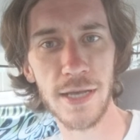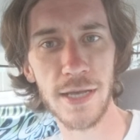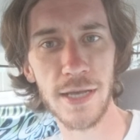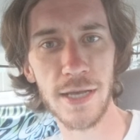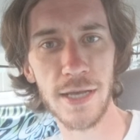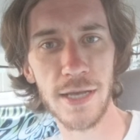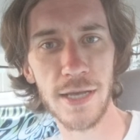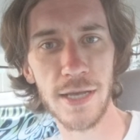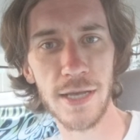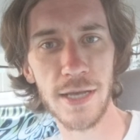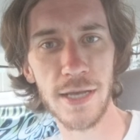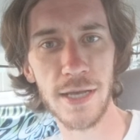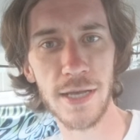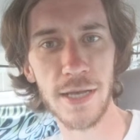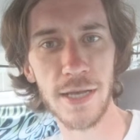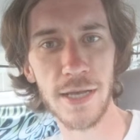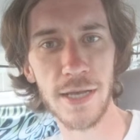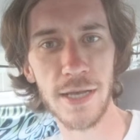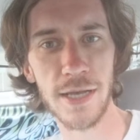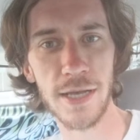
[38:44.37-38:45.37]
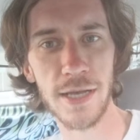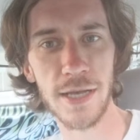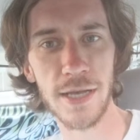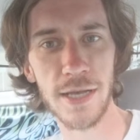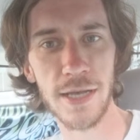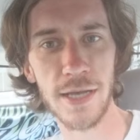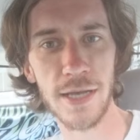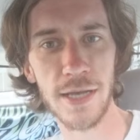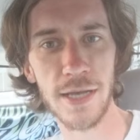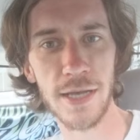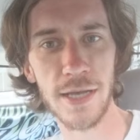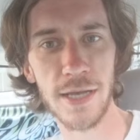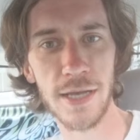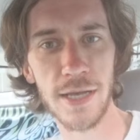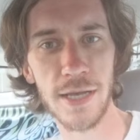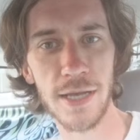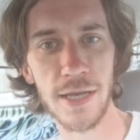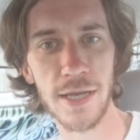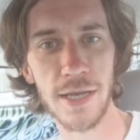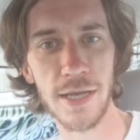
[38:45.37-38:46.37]
maybe it's a nice warm day for
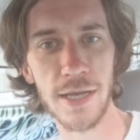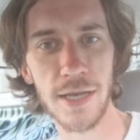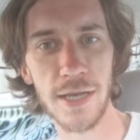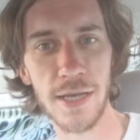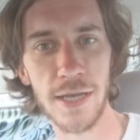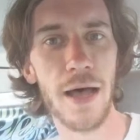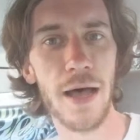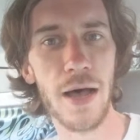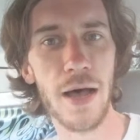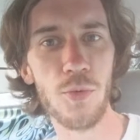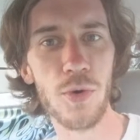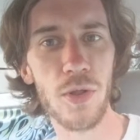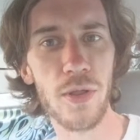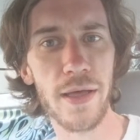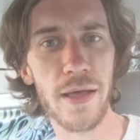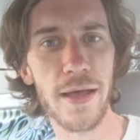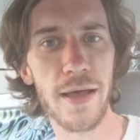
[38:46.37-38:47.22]
you. Will